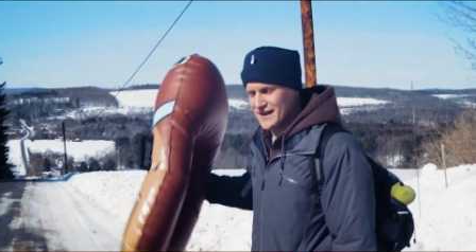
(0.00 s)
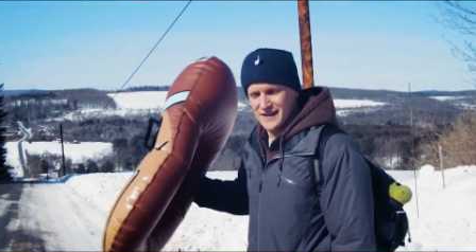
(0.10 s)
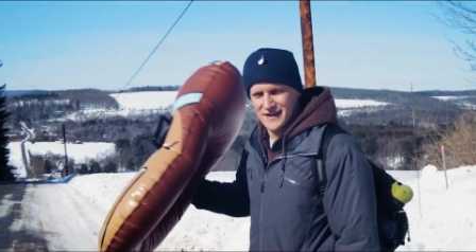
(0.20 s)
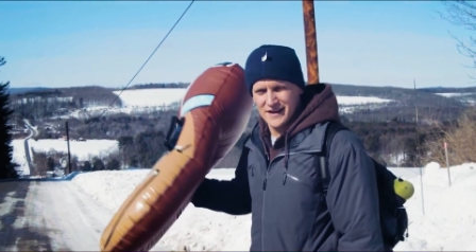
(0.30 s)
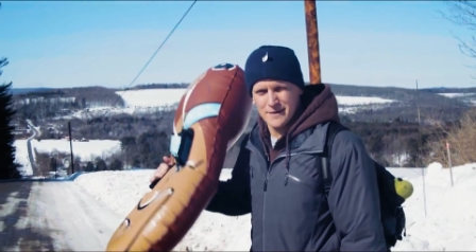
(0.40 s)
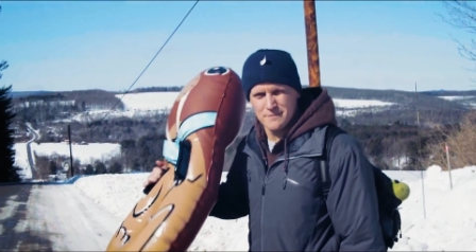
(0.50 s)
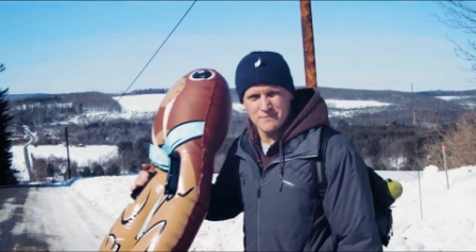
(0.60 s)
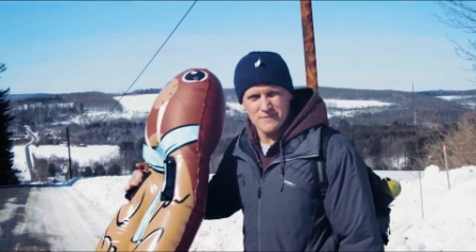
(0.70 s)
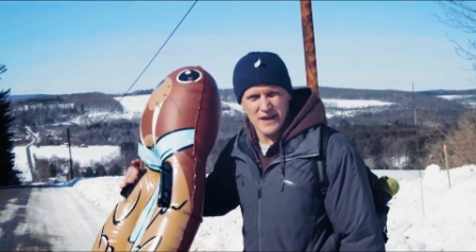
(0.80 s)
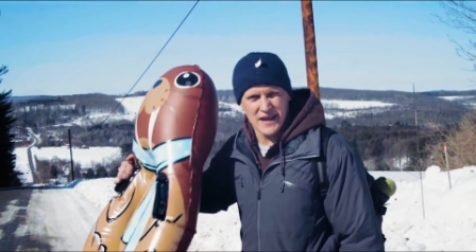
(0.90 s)
Got
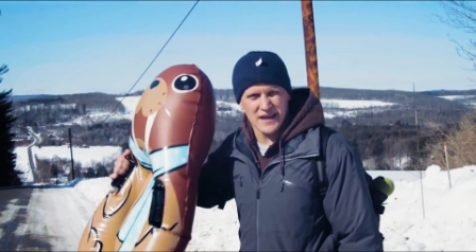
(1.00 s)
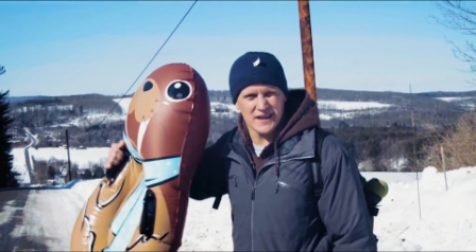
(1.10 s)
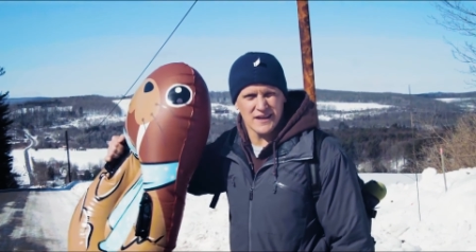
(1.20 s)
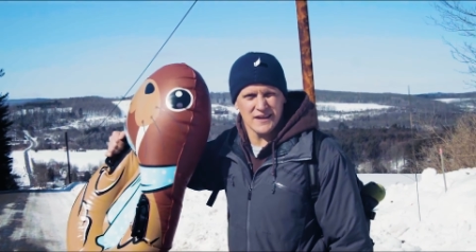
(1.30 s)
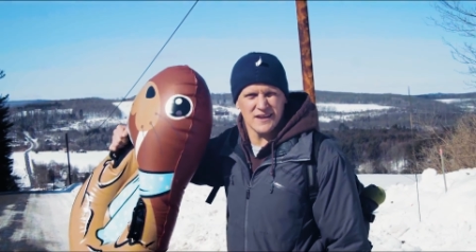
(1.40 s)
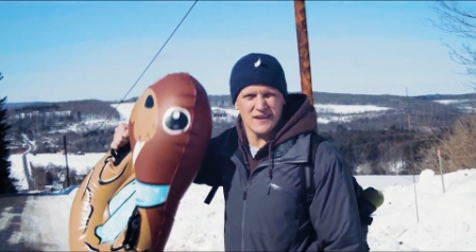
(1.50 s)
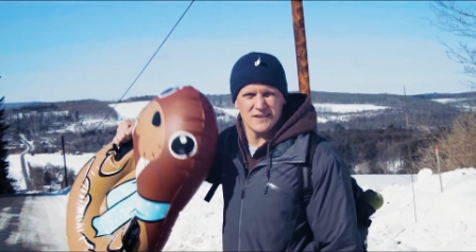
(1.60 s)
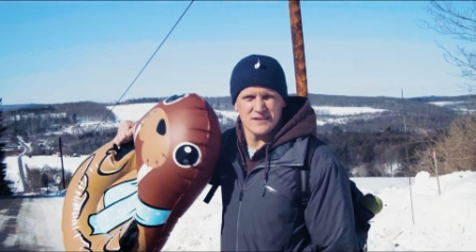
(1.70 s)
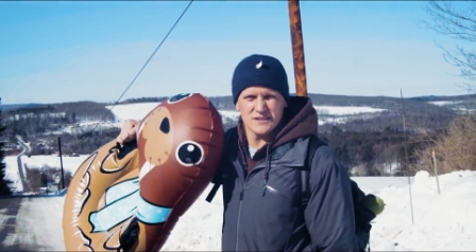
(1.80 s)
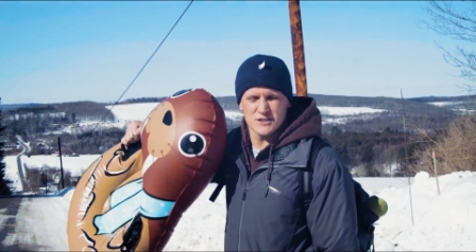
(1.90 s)
um, a
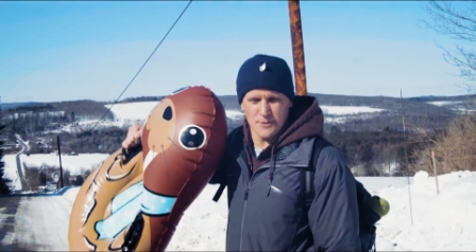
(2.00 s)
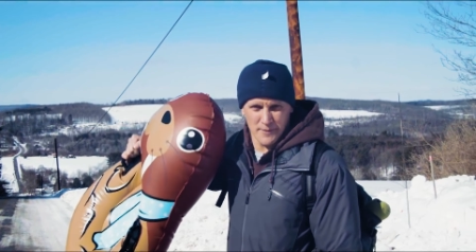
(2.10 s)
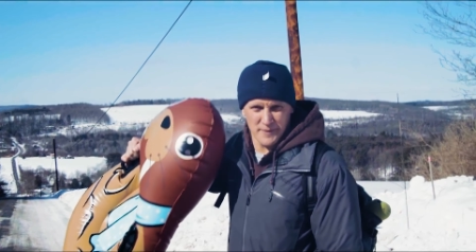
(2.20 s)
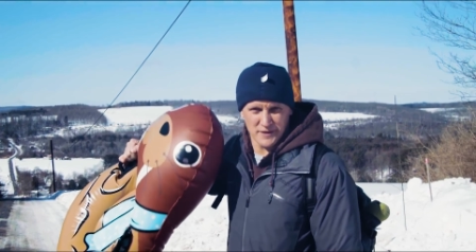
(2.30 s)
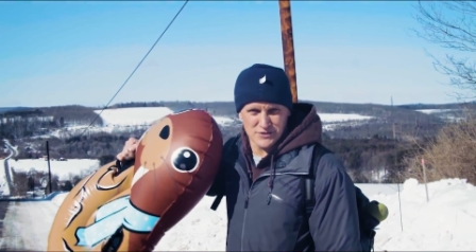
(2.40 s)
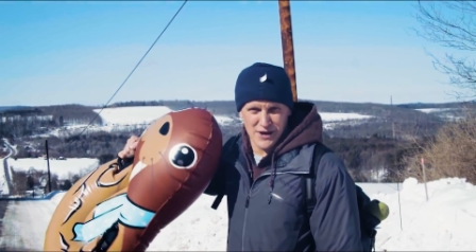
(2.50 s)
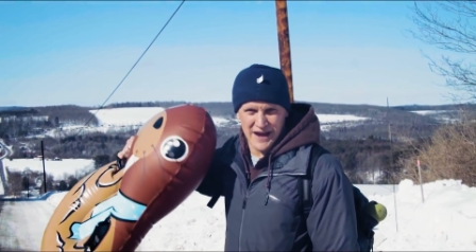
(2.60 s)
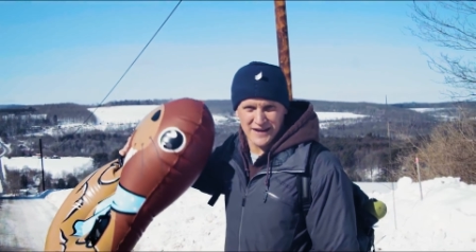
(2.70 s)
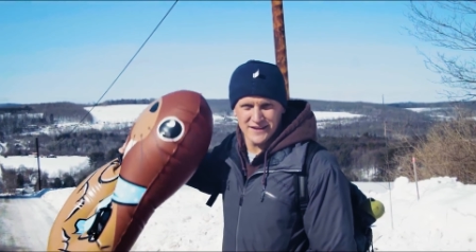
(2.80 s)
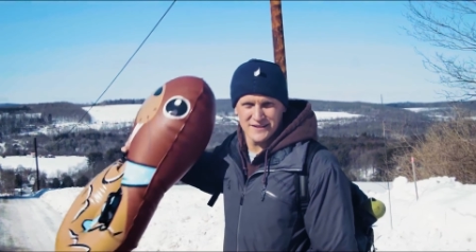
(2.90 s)
snowmobile
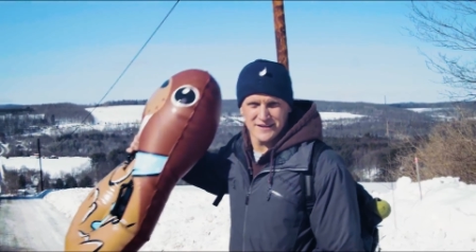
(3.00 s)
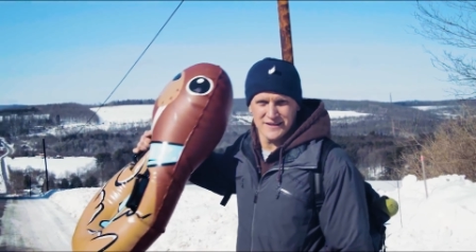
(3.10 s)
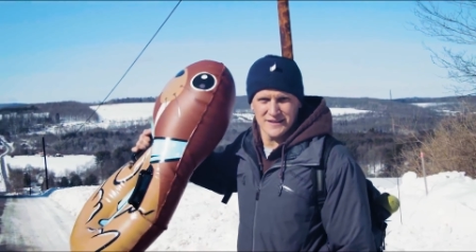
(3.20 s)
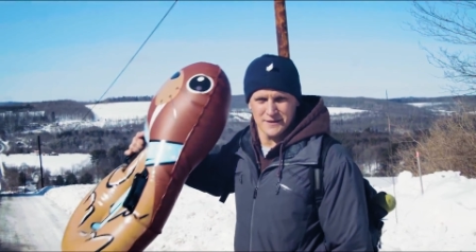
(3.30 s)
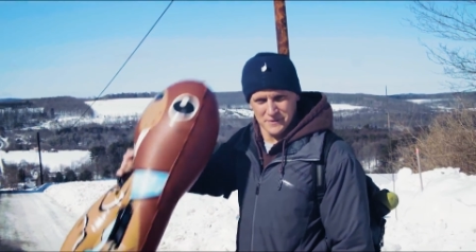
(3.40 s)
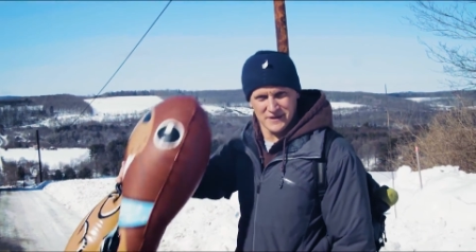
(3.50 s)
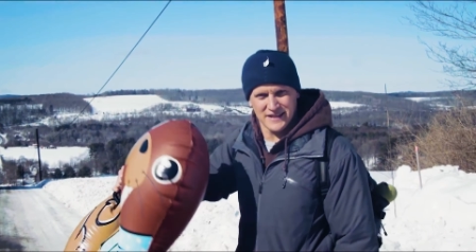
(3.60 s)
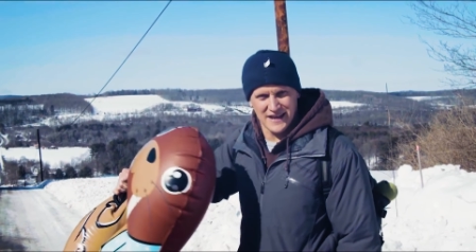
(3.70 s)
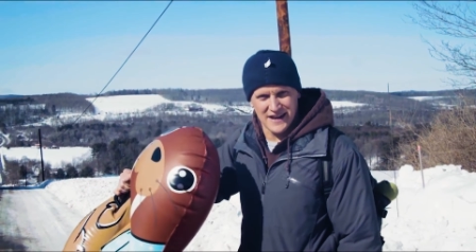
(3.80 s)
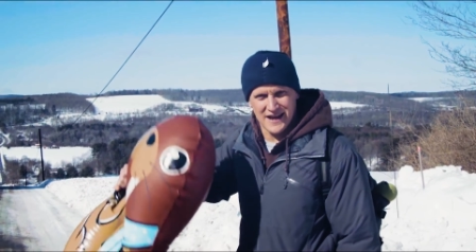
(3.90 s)
track we're
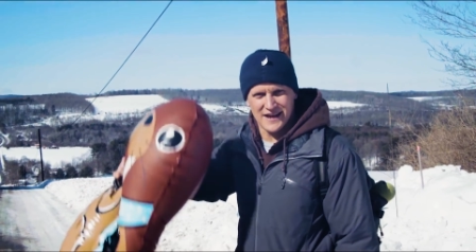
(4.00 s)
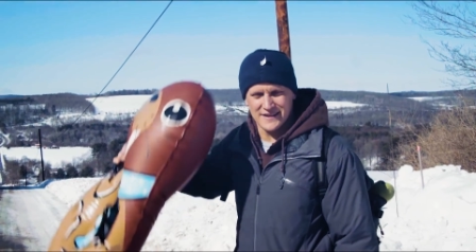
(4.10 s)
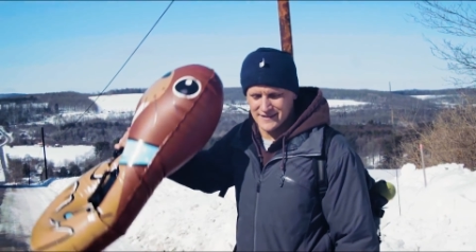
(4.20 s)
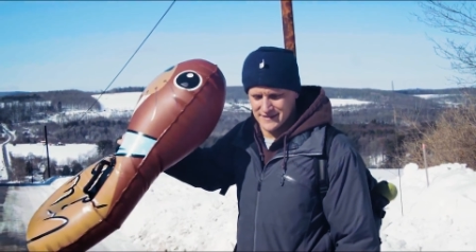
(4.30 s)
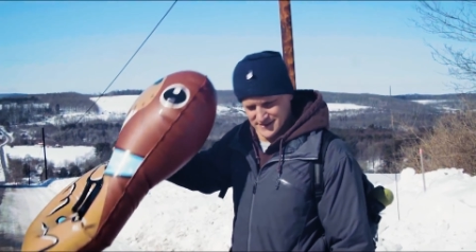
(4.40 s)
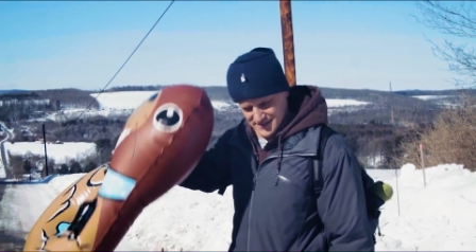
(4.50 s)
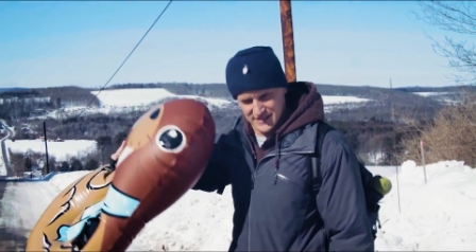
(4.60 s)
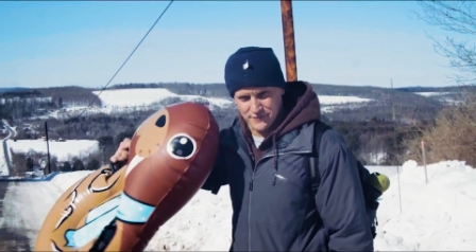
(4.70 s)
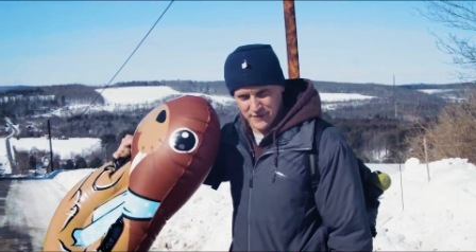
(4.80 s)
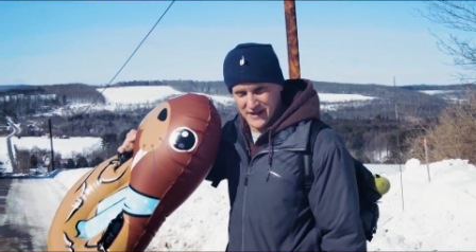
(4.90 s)
gonna get on,
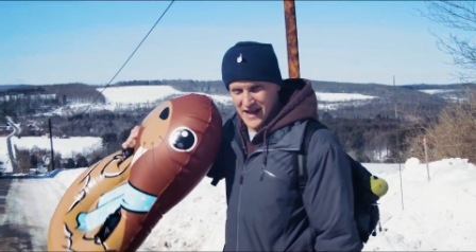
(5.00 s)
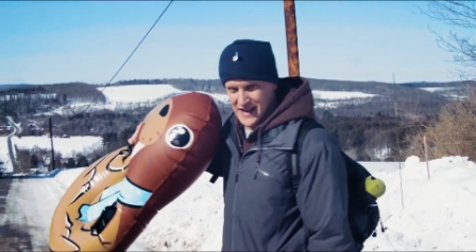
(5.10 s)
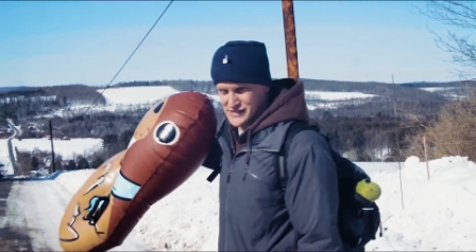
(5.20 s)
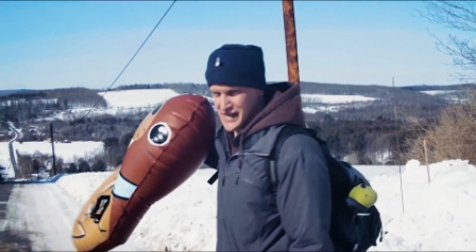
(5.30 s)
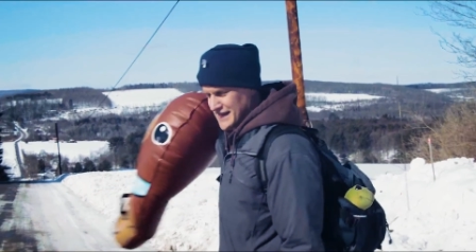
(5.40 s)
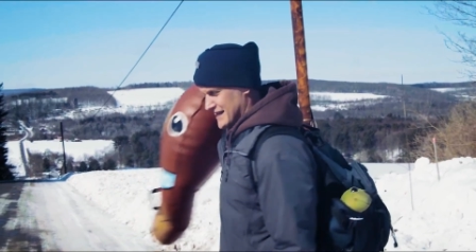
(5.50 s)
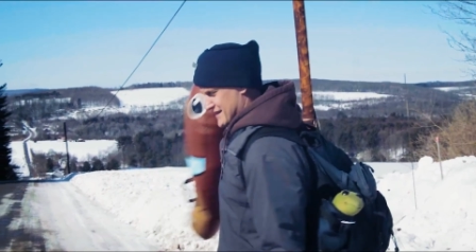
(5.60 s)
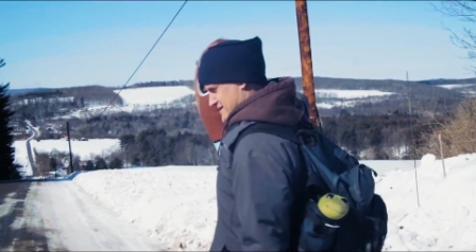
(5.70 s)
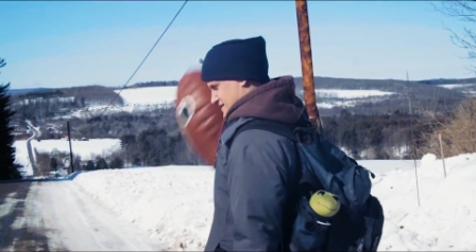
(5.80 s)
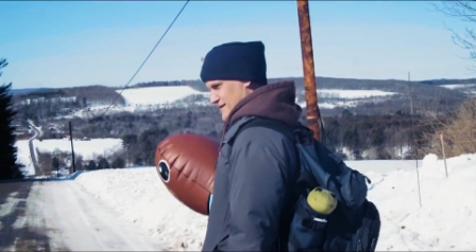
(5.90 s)
see if we can hijack
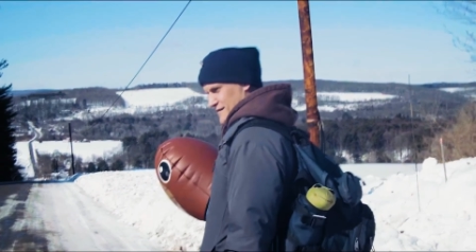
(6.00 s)
it